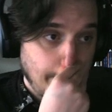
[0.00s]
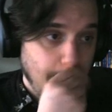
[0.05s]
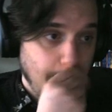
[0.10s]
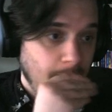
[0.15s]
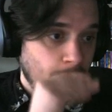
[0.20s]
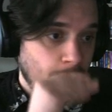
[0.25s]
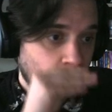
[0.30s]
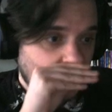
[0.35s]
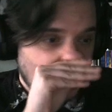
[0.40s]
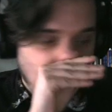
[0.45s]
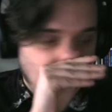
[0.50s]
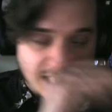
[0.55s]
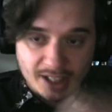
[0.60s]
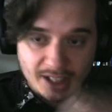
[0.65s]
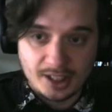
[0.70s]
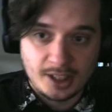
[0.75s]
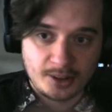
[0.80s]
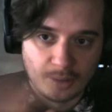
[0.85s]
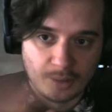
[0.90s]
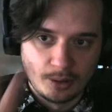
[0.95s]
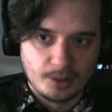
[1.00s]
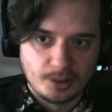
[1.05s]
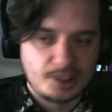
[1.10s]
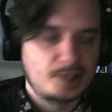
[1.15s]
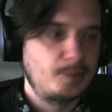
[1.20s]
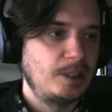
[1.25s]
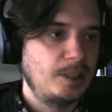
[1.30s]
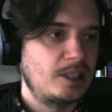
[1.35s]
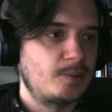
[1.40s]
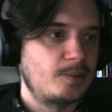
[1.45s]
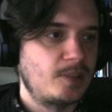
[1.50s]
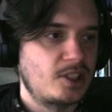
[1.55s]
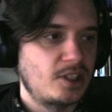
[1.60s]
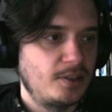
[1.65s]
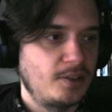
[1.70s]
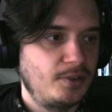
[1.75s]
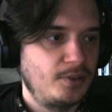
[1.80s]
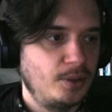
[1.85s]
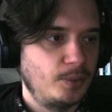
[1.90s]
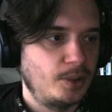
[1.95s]
But you can download this base mesh if
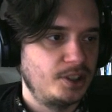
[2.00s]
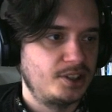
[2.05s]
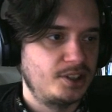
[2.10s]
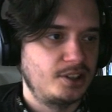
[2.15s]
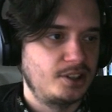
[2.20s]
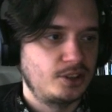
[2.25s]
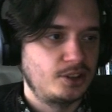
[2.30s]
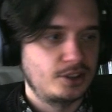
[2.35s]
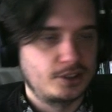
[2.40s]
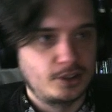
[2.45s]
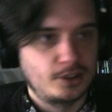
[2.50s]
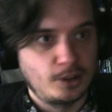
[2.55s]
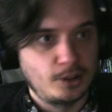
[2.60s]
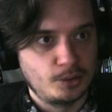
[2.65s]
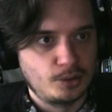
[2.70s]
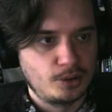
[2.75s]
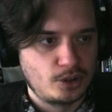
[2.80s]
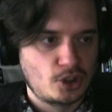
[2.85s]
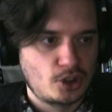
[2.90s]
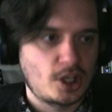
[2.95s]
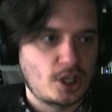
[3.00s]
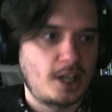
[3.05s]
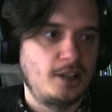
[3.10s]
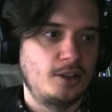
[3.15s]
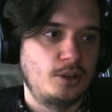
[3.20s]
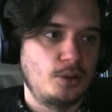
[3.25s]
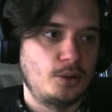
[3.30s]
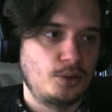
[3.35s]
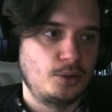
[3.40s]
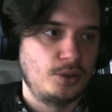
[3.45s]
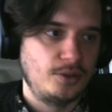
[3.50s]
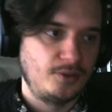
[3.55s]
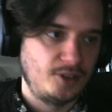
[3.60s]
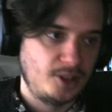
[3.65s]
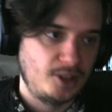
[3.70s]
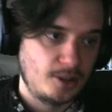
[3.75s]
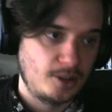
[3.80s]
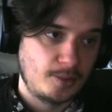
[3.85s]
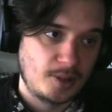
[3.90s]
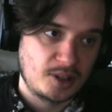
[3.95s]
you want. Just go to the channel, go to the video
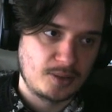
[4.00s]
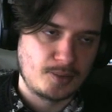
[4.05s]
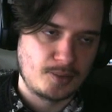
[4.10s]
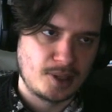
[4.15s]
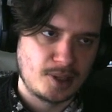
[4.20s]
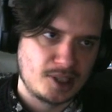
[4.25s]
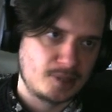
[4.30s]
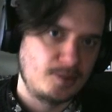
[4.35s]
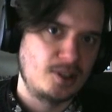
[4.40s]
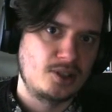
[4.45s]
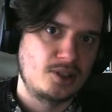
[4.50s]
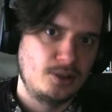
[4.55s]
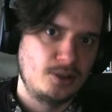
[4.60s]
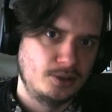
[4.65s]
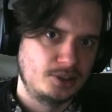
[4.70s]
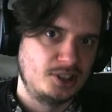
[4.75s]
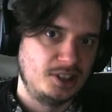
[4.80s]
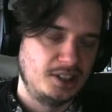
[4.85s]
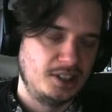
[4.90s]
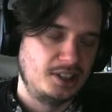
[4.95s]
about the base mesh. You'll see it.